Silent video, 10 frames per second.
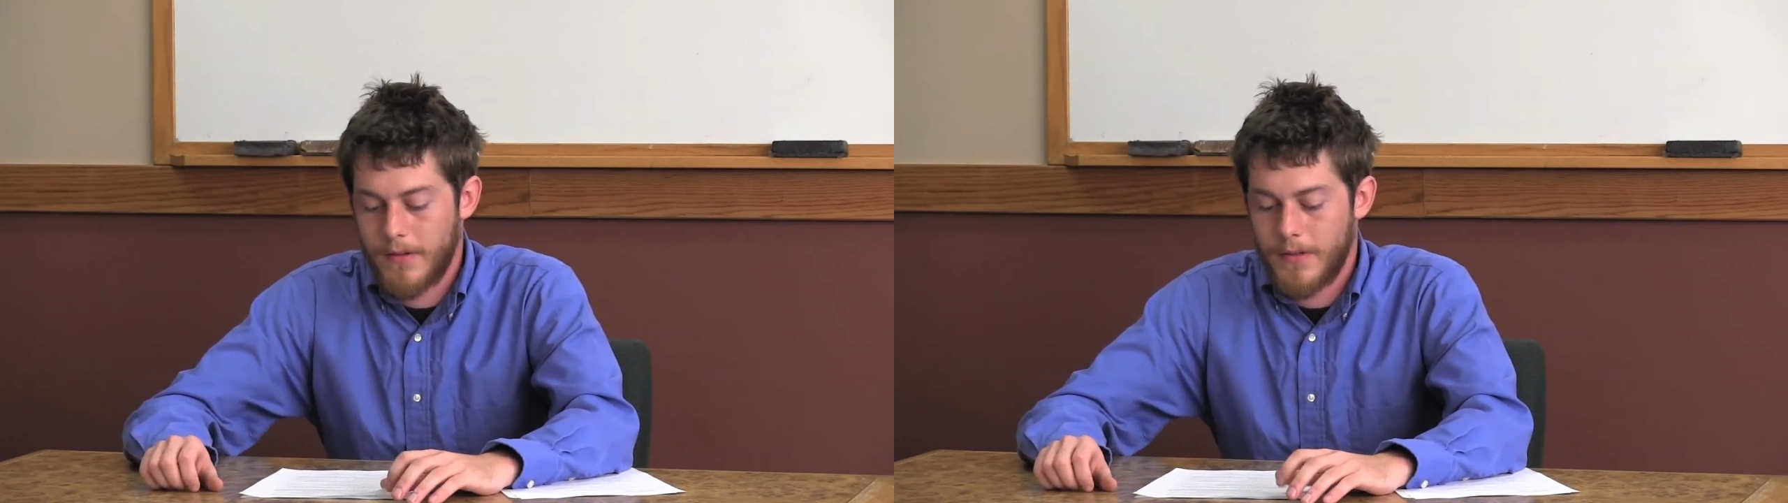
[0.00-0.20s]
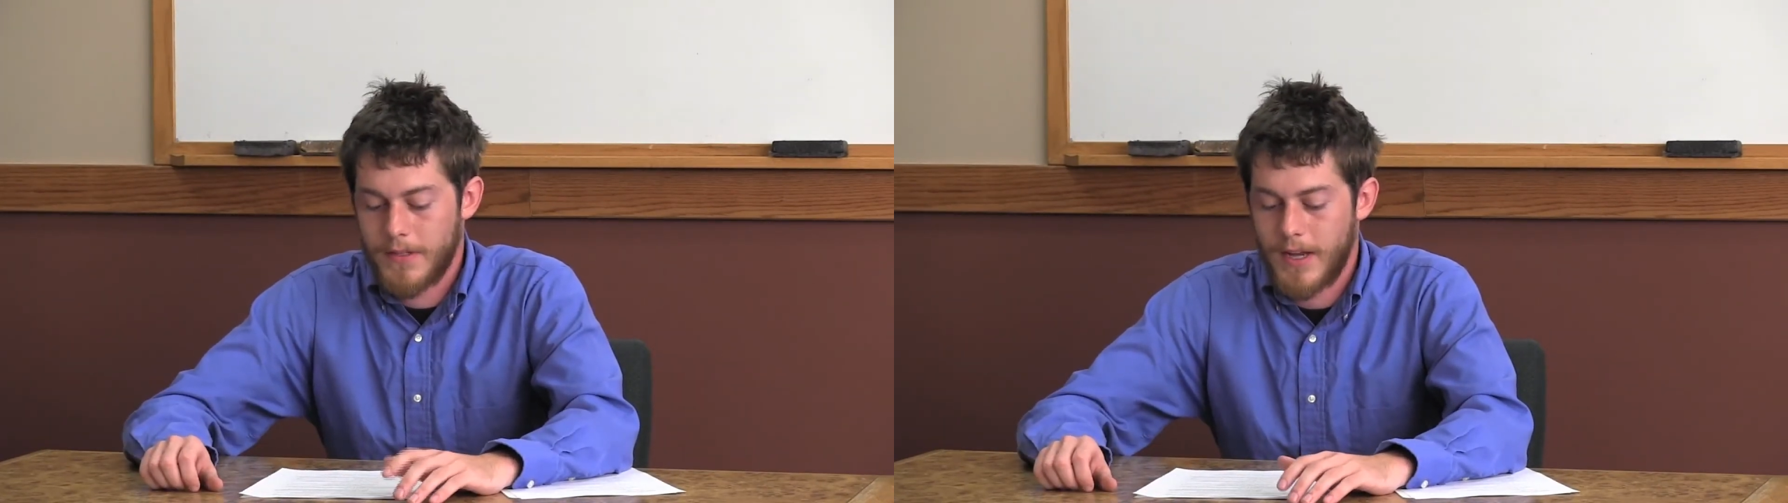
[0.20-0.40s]

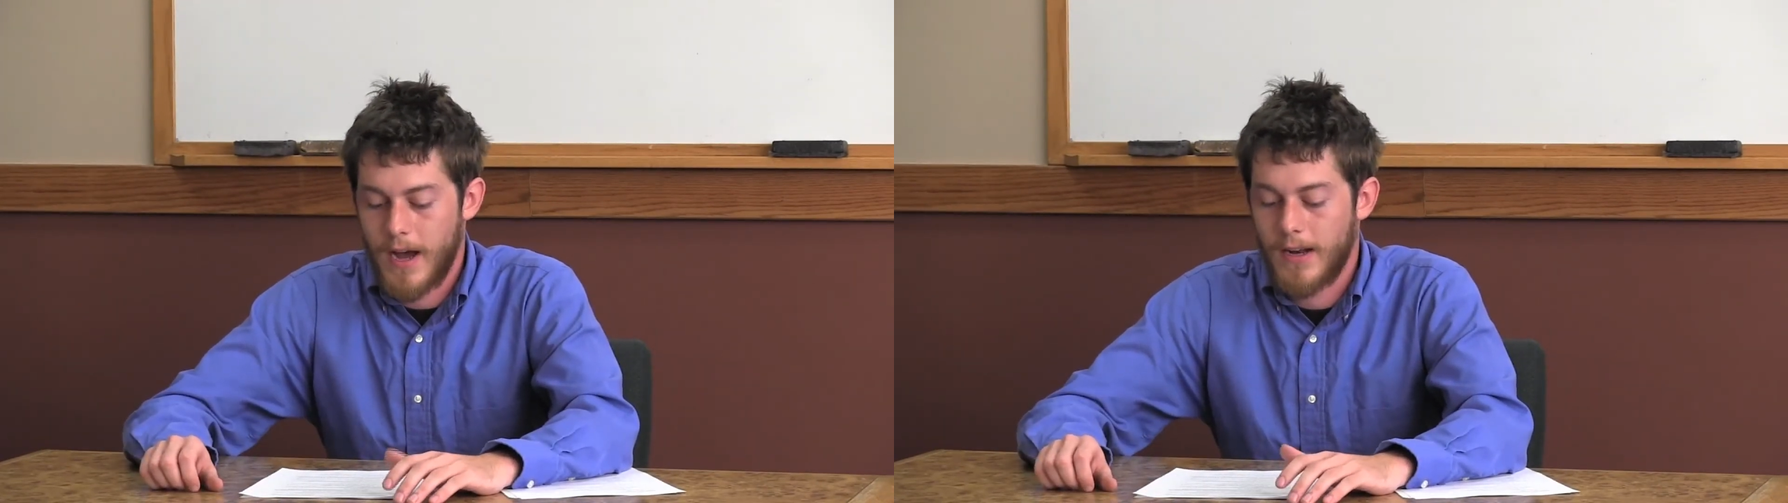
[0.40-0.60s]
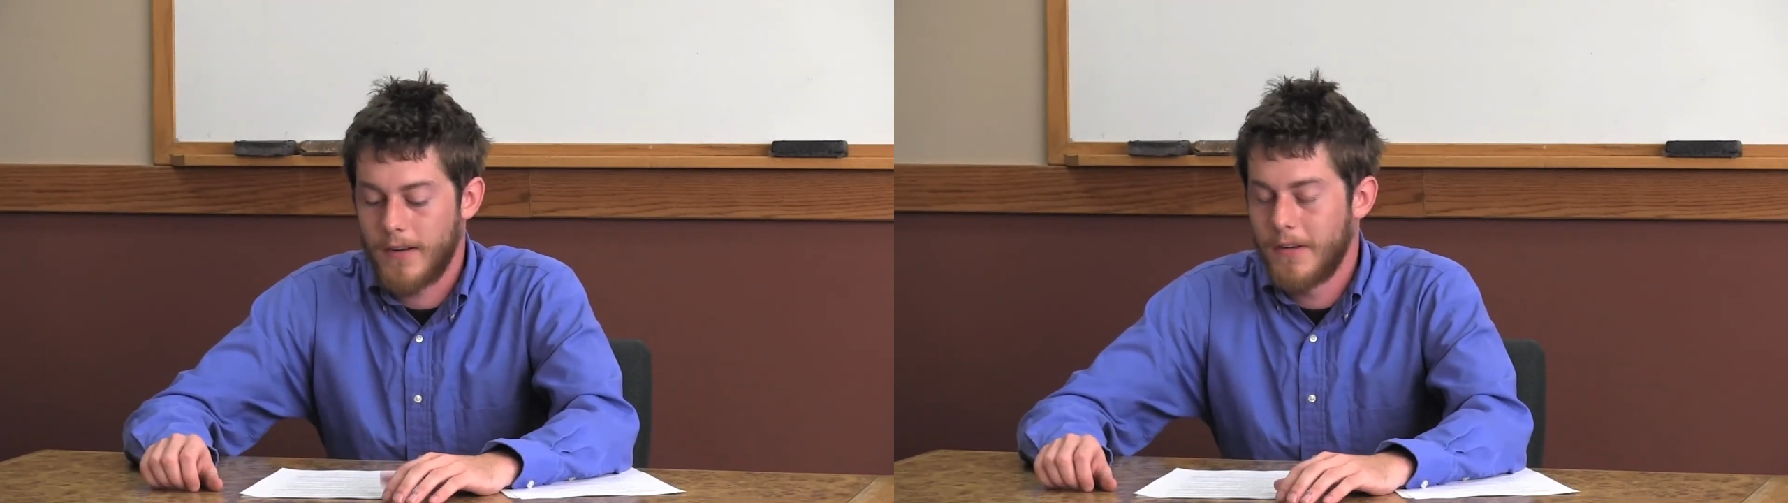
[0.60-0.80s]

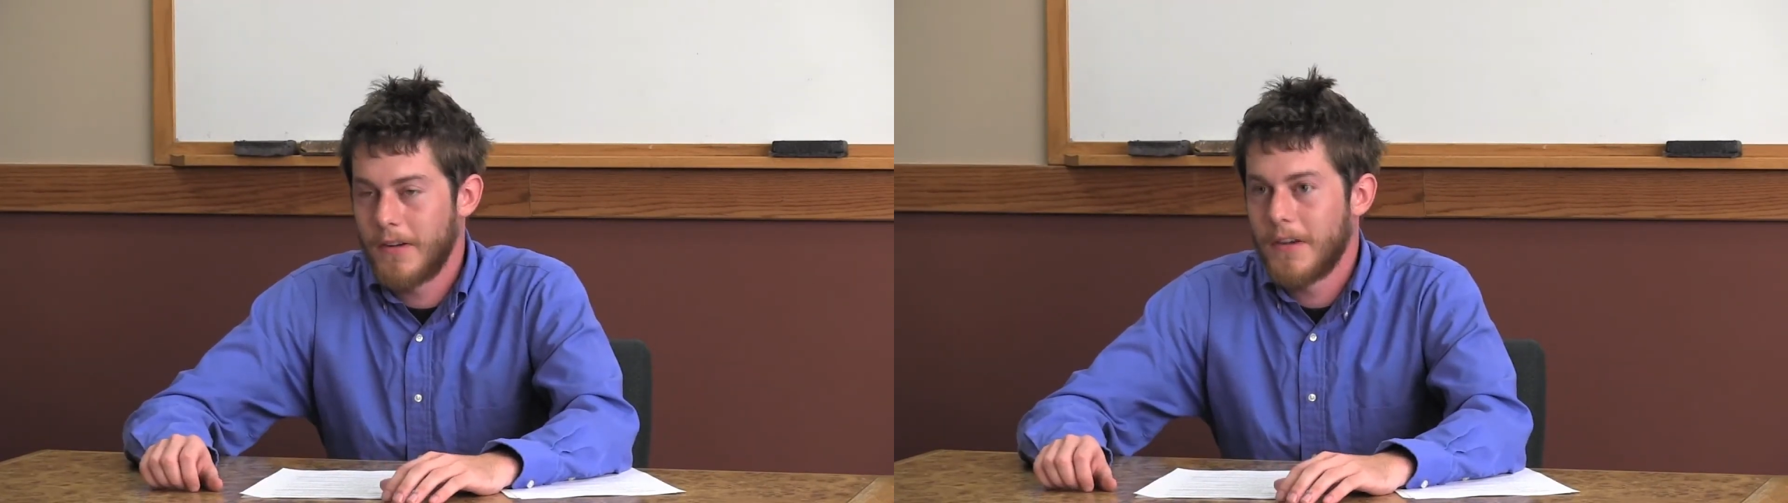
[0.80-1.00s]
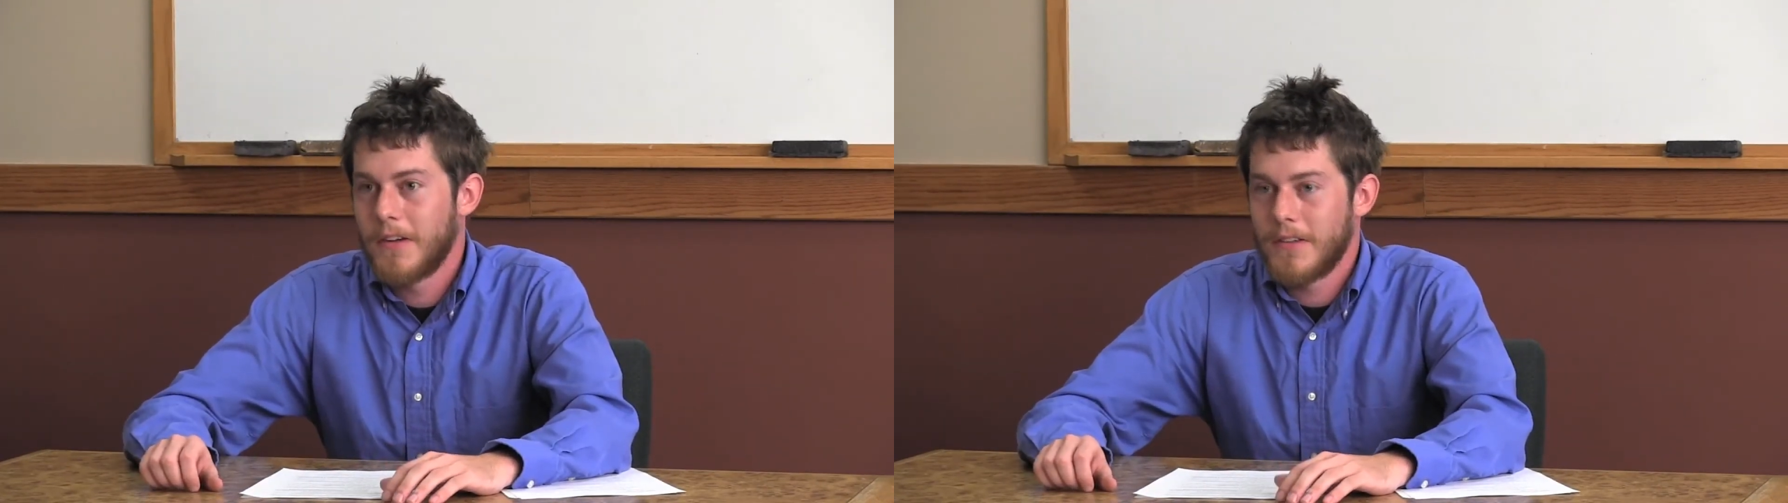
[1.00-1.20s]
sound
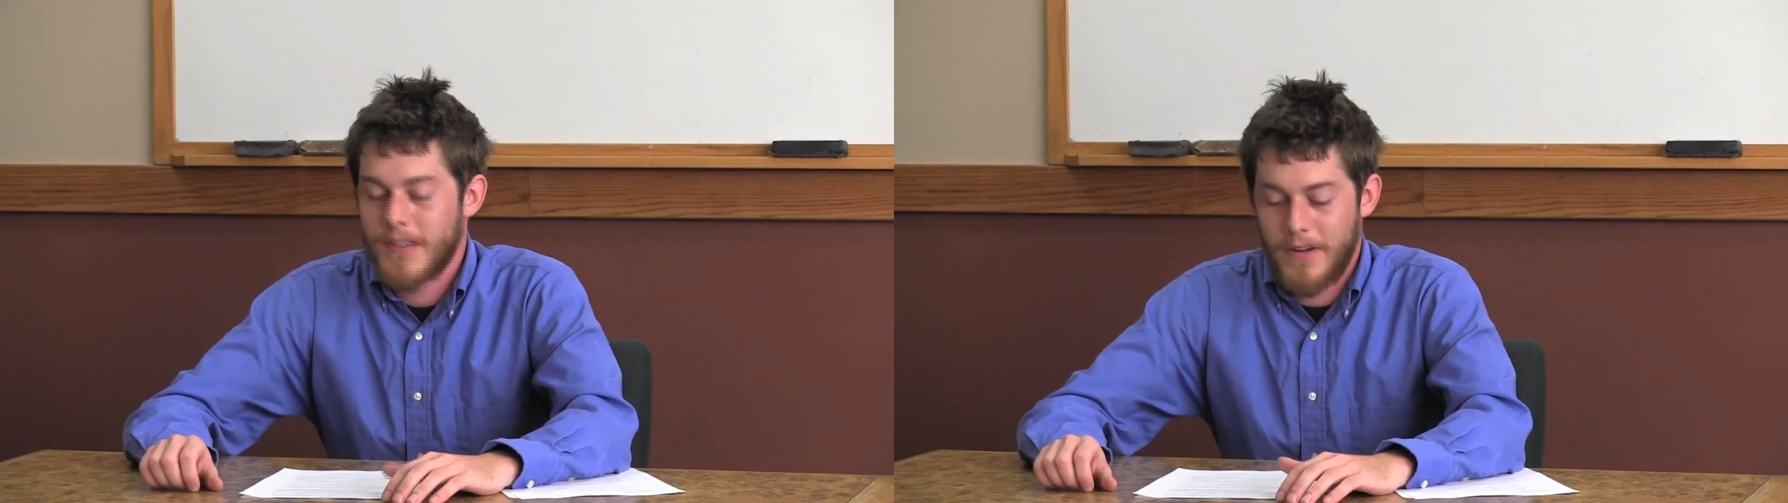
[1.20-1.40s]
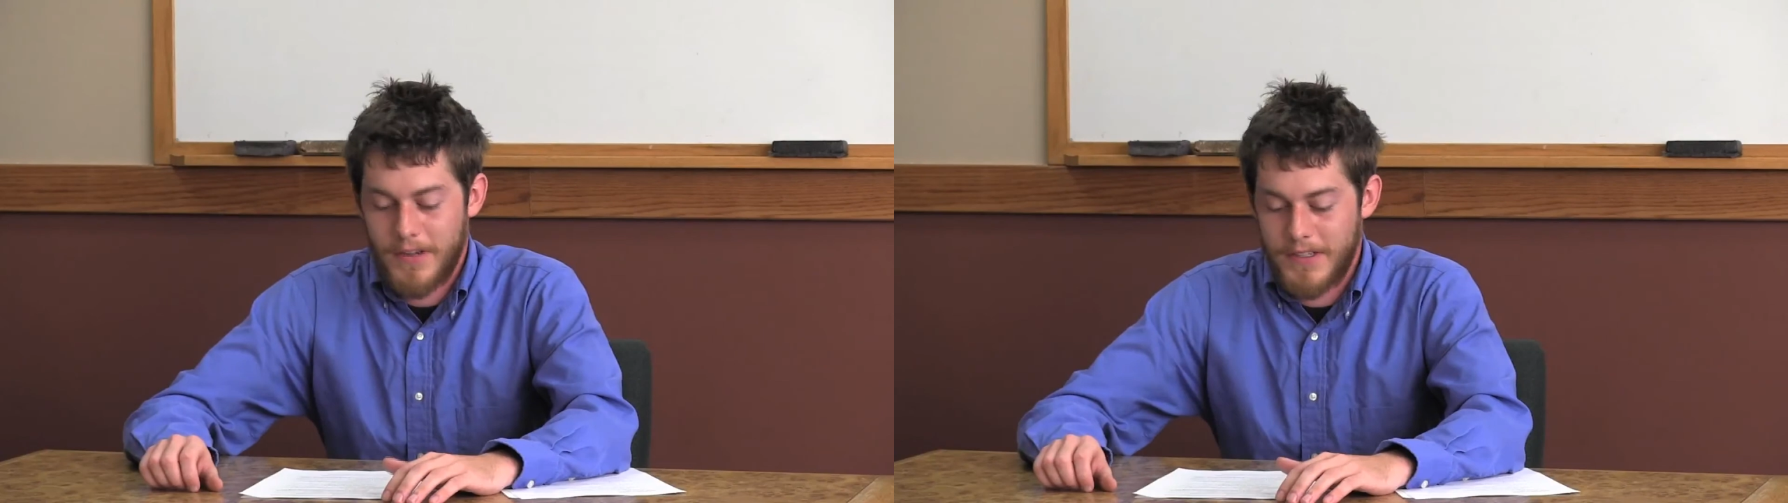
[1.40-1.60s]

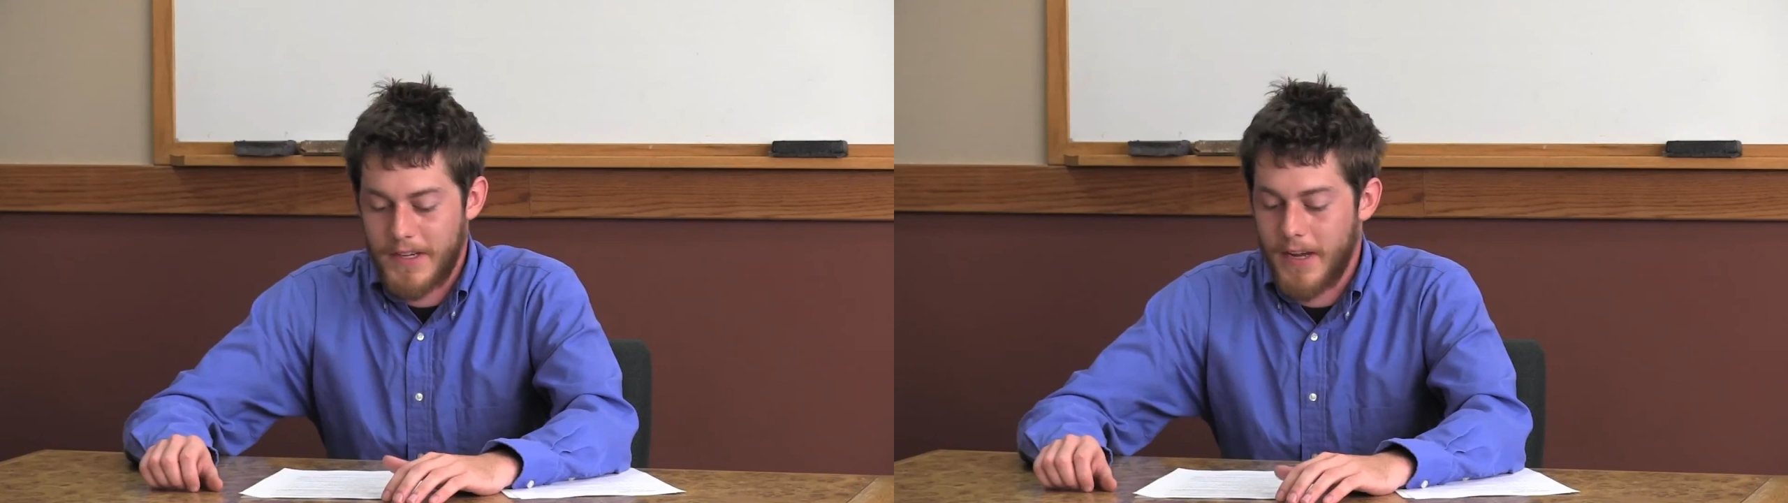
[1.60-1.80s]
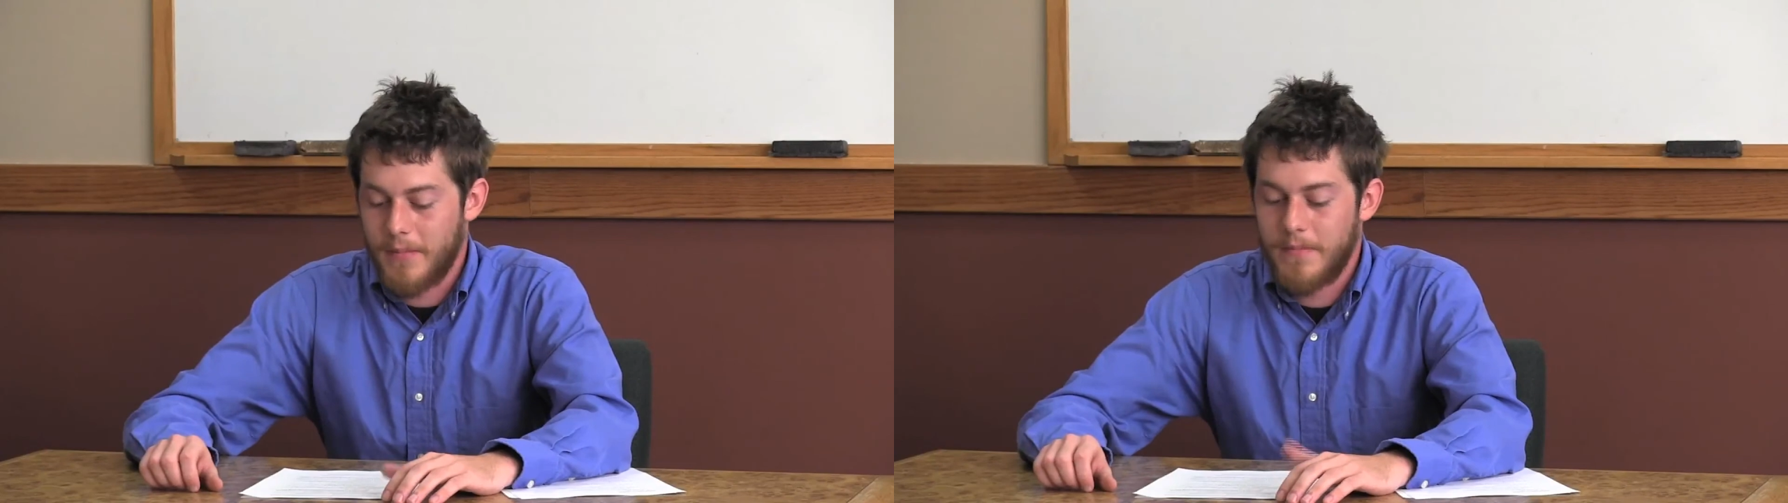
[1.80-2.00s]
on
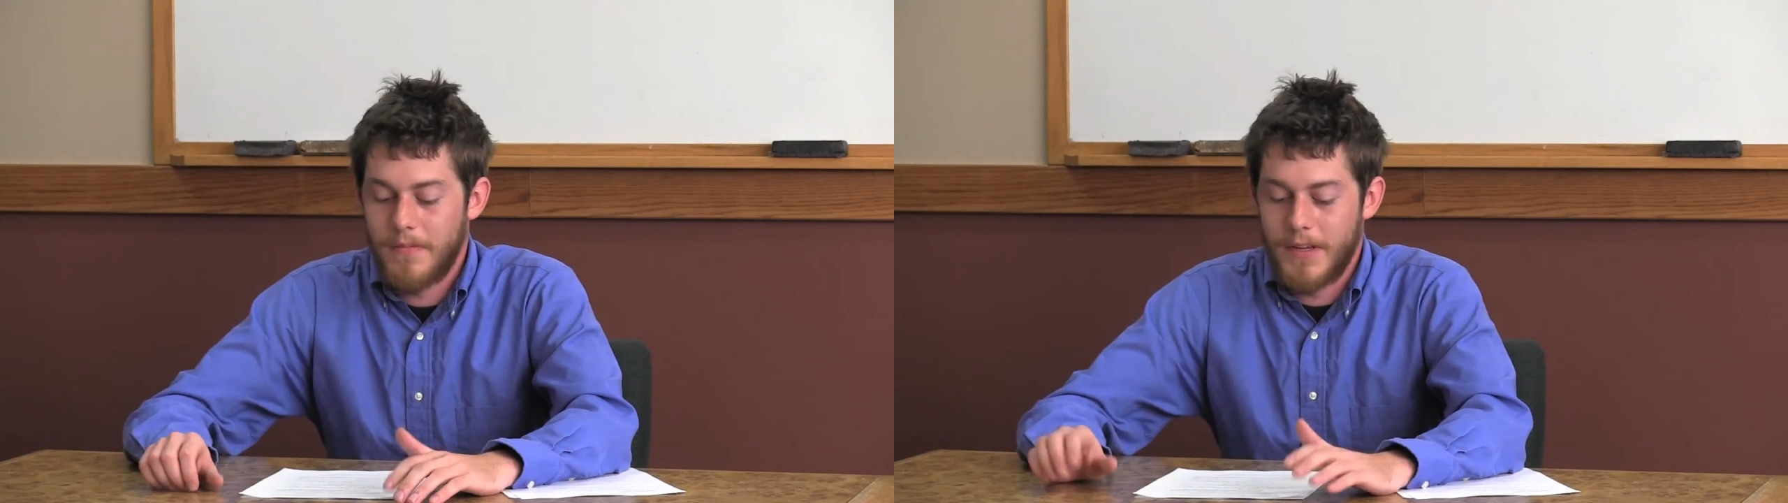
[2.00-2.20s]
tape.